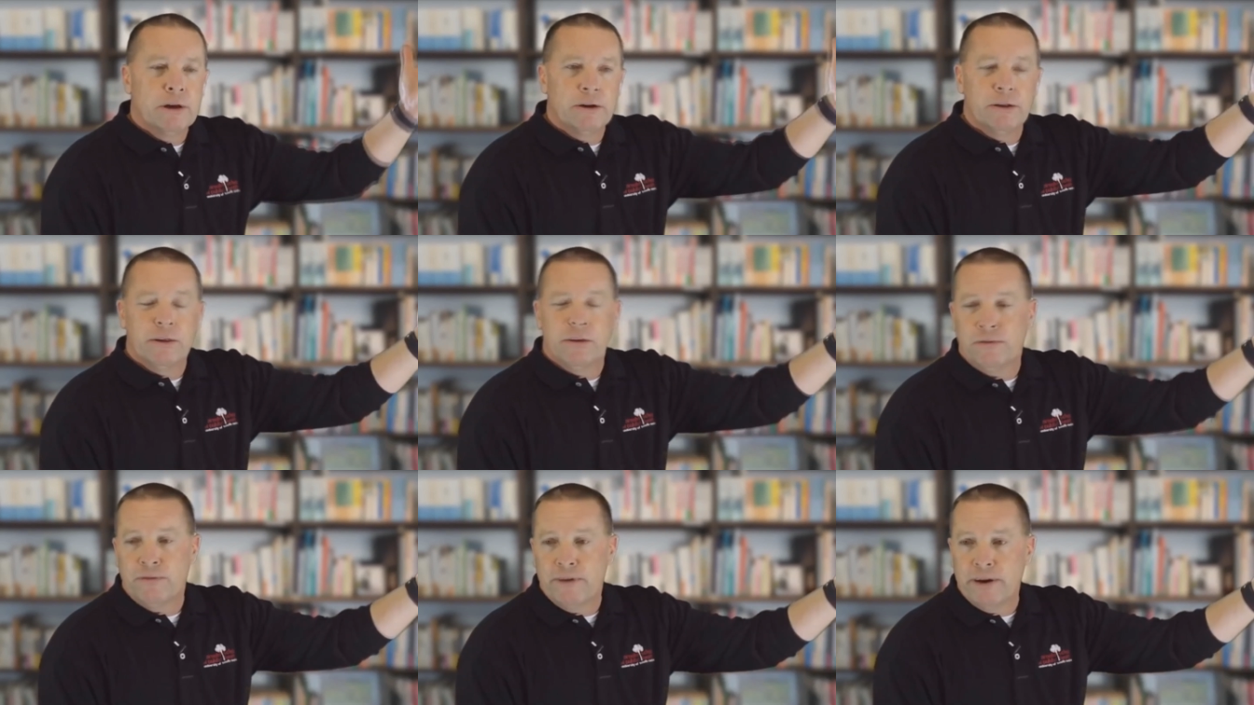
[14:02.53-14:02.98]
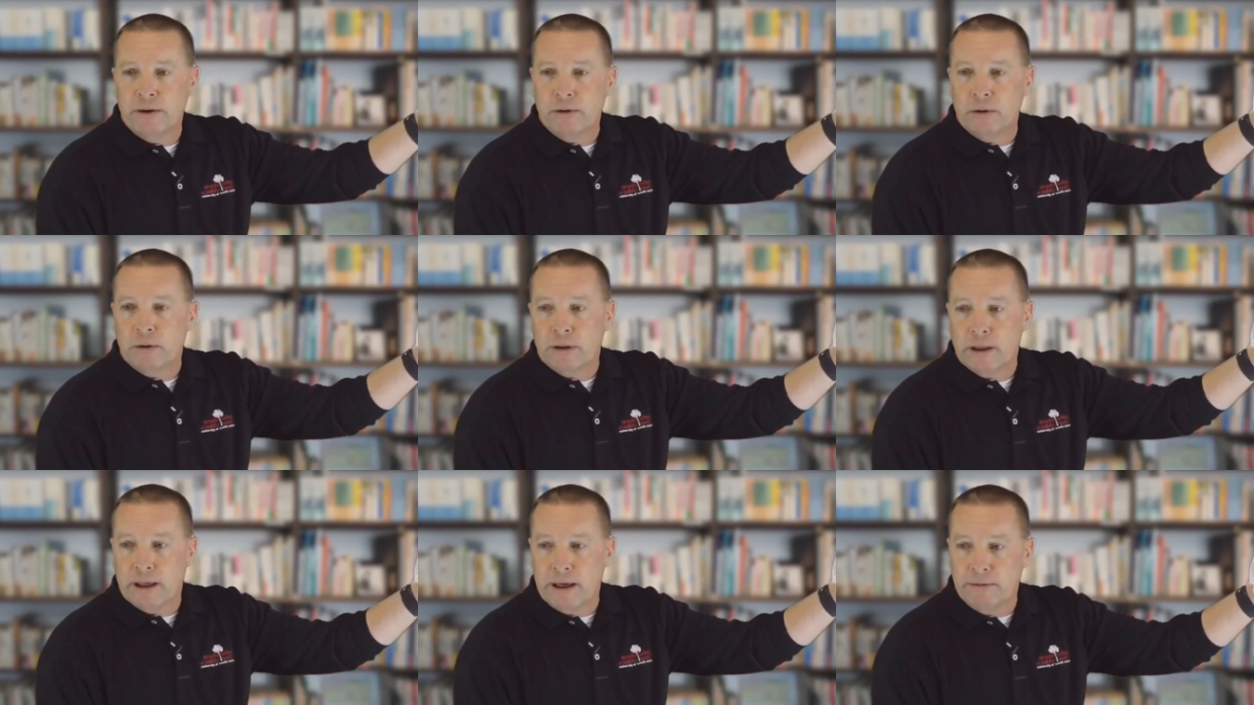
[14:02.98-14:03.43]
to the
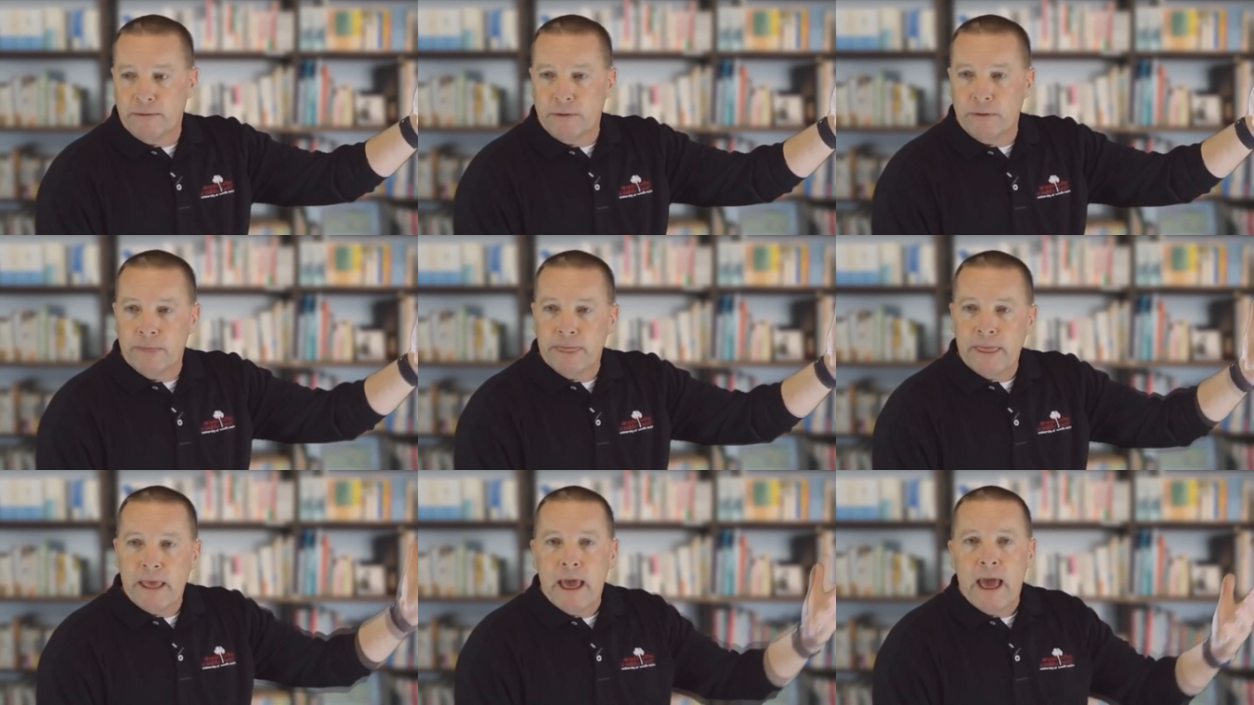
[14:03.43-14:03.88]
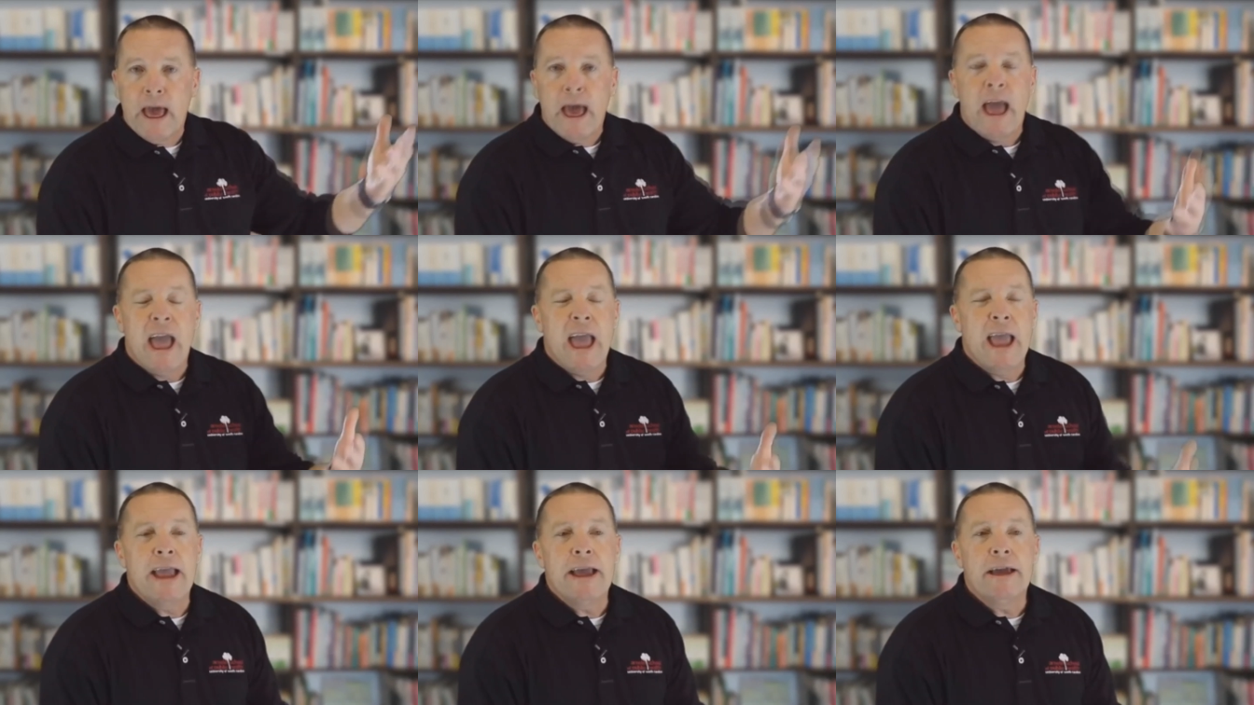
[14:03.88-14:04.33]
federal level
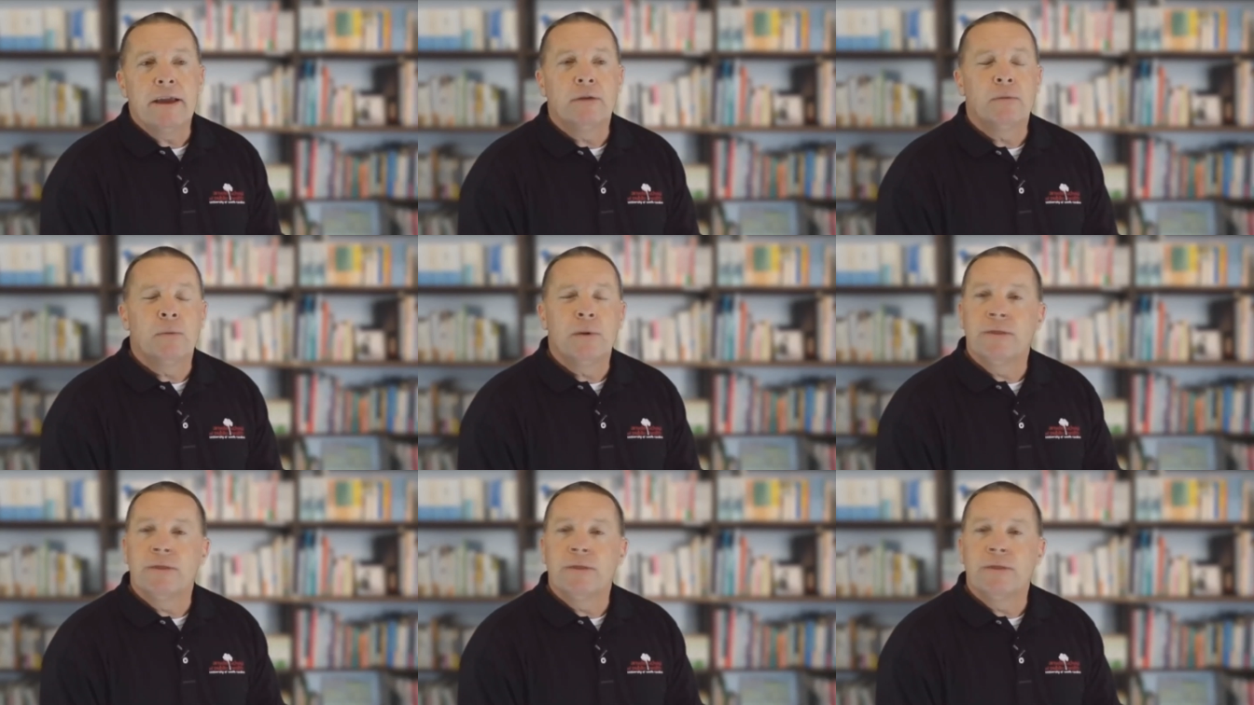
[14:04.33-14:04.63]
and